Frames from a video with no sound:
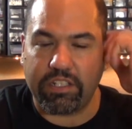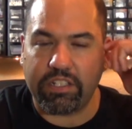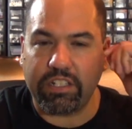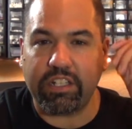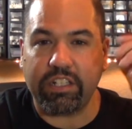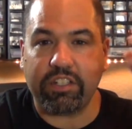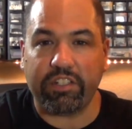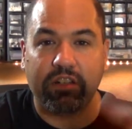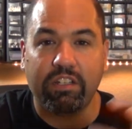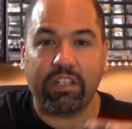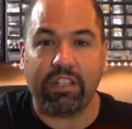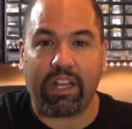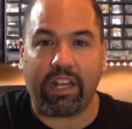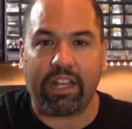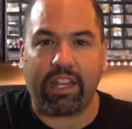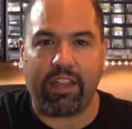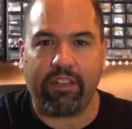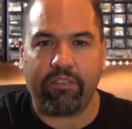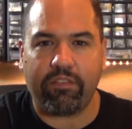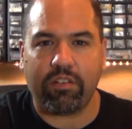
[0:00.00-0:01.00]
She did good. I
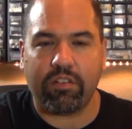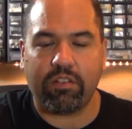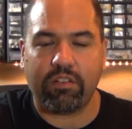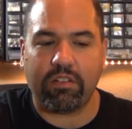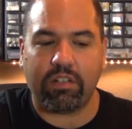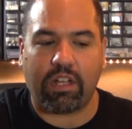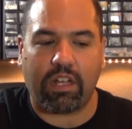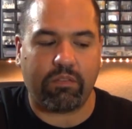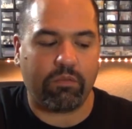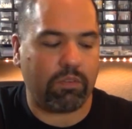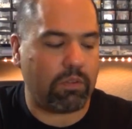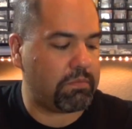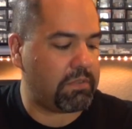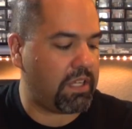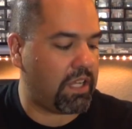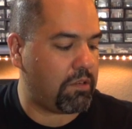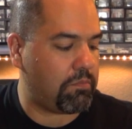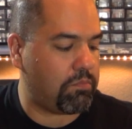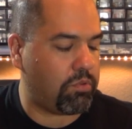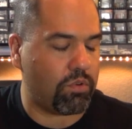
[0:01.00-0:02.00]
gave her I ripped
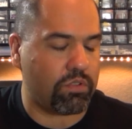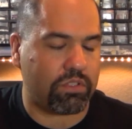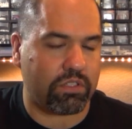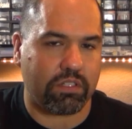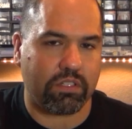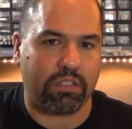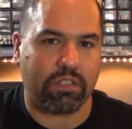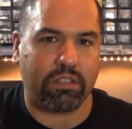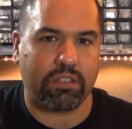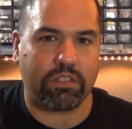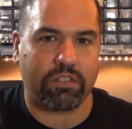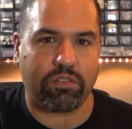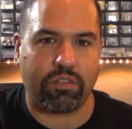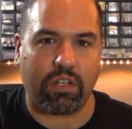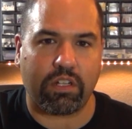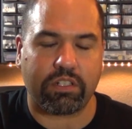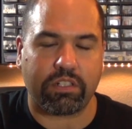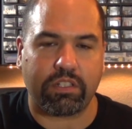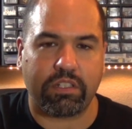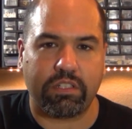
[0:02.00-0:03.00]
out a portion of the
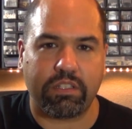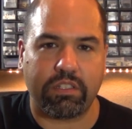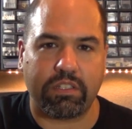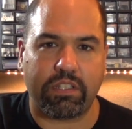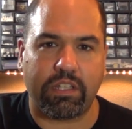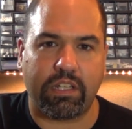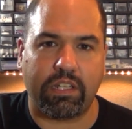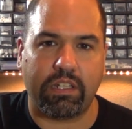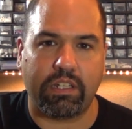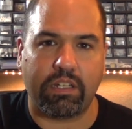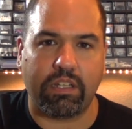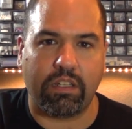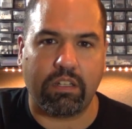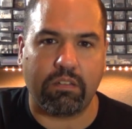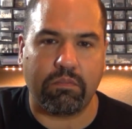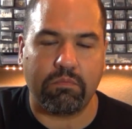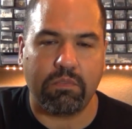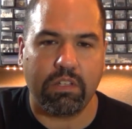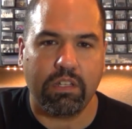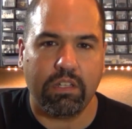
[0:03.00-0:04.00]
instructions and
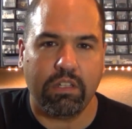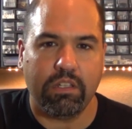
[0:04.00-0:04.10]
um,